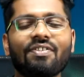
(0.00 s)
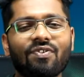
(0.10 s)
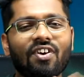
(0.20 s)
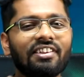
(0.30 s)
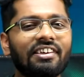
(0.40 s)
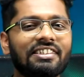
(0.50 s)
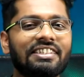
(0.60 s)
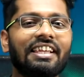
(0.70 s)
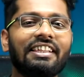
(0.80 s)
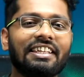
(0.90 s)
For the
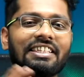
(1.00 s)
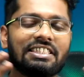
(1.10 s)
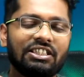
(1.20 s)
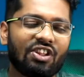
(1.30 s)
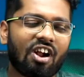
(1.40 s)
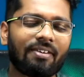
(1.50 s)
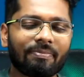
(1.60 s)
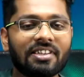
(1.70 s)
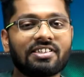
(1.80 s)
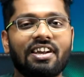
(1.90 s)
design there is not
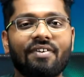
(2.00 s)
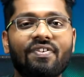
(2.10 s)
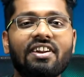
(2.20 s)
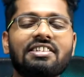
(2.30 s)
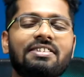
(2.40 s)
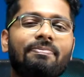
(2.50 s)
much difference,